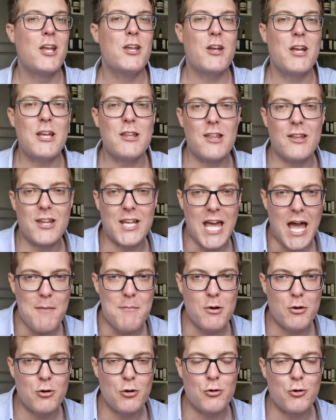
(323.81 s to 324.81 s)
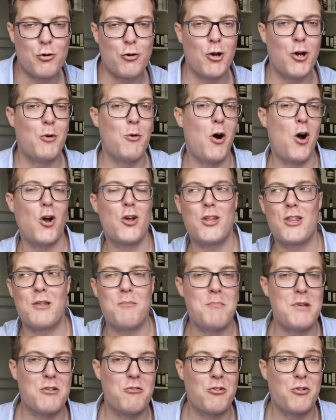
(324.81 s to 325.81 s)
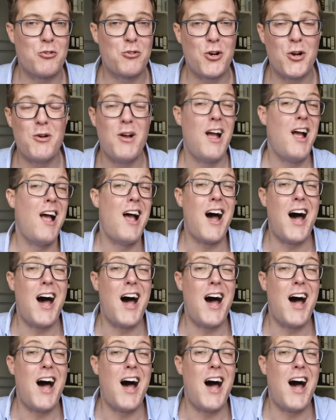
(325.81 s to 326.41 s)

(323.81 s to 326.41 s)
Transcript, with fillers: you're either the chemical crew or you're the mineral crew.